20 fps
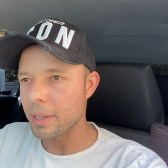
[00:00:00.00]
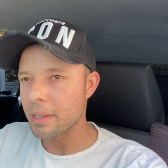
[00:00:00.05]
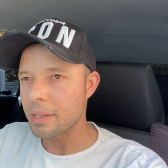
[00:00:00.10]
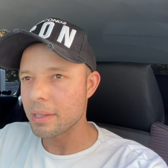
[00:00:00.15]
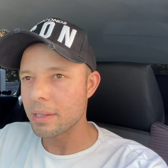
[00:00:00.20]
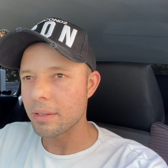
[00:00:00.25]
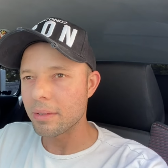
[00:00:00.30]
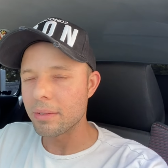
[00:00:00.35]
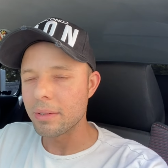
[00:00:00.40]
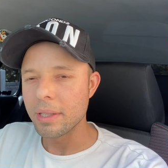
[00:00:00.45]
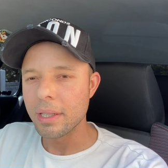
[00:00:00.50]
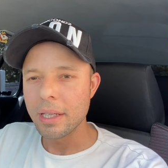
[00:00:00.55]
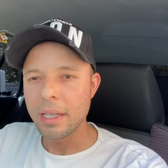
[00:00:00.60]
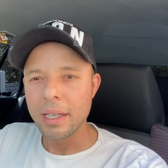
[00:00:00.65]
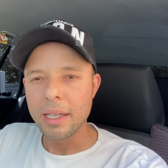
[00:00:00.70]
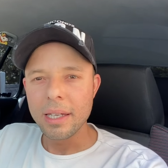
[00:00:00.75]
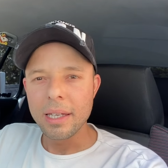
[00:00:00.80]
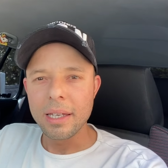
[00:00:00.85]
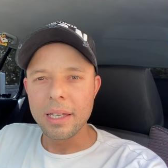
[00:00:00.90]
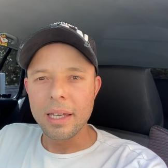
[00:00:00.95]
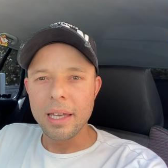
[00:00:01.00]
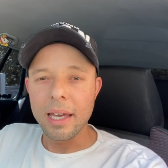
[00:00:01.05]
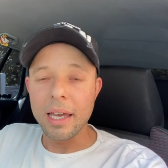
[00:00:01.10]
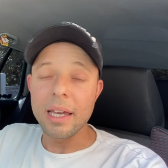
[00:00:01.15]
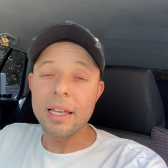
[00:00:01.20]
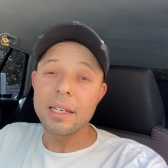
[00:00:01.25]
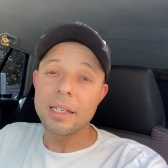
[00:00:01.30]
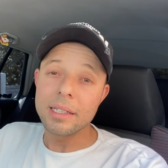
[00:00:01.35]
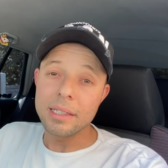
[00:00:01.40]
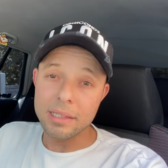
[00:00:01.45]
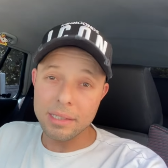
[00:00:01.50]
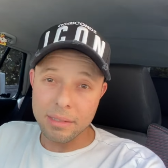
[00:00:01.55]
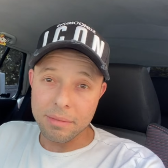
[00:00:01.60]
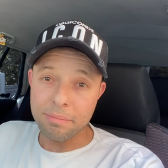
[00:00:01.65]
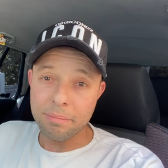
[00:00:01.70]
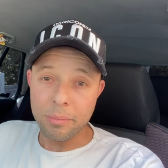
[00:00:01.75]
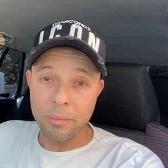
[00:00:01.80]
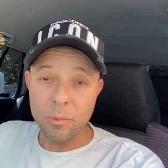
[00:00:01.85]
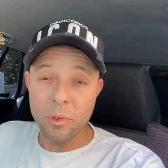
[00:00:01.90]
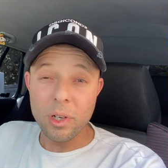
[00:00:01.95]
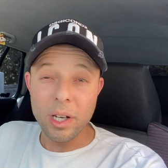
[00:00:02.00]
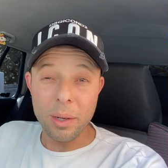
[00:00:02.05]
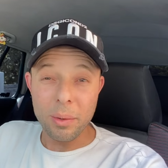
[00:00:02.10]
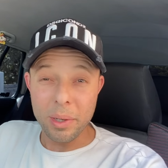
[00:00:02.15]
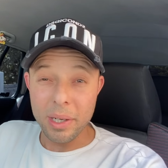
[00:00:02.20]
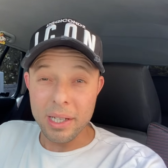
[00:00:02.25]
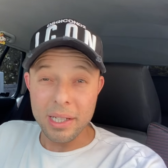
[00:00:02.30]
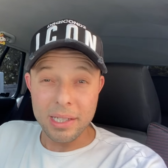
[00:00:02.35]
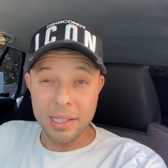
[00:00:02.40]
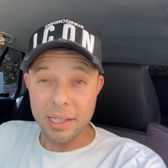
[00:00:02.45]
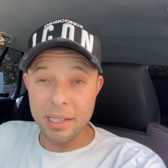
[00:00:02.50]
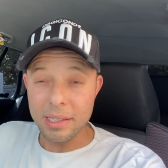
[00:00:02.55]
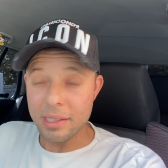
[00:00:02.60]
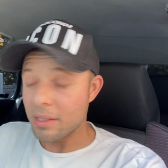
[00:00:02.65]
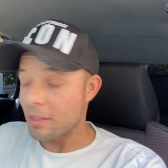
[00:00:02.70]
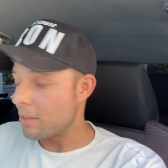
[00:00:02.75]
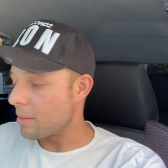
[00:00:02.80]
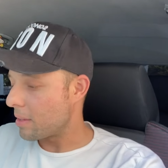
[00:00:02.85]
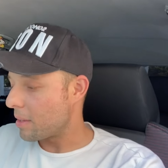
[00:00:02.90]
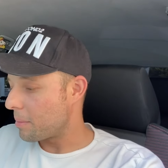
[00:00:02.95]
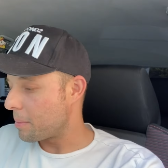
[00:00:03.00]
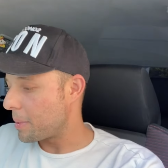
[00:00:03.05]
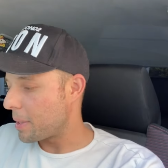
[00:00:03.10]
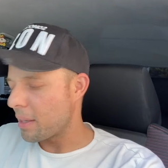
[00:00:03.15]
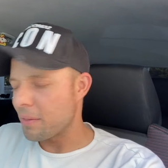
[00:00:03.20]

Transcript: So Andy's good at what he does, you know what I mean?